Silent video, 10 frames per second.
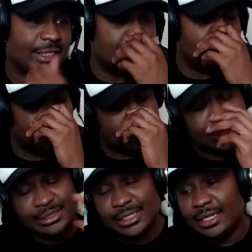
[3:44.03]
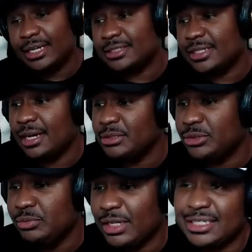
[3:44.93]
let let's say that time is
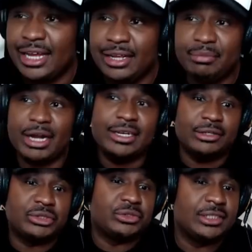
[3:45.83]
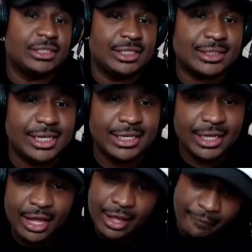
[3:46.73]
too much. Anybody else on the list like
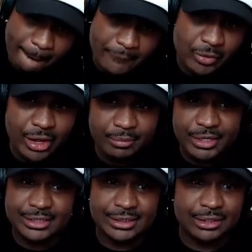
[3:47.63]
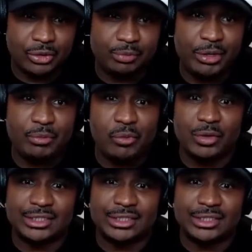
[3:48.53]
you know what I mean? Because I know the people want to see